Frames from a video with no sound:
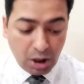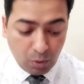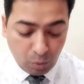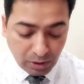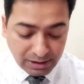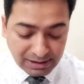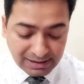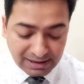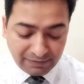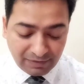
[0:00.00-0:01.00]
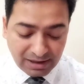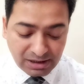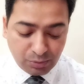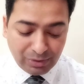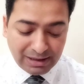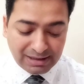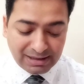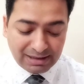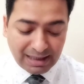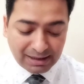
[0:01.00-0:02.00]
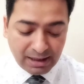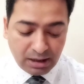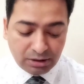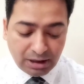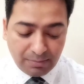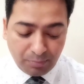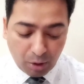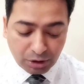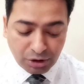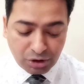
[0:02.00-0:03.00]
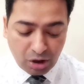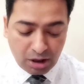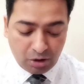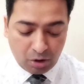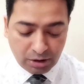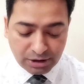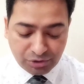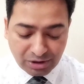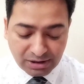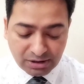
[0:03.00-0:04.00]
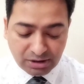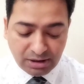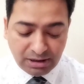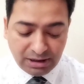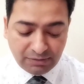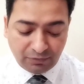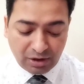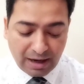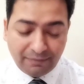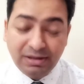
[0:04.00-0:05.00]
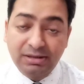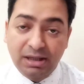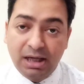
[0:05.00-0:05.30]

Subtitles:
What is the significance? We can say that the importance or stresses the need for having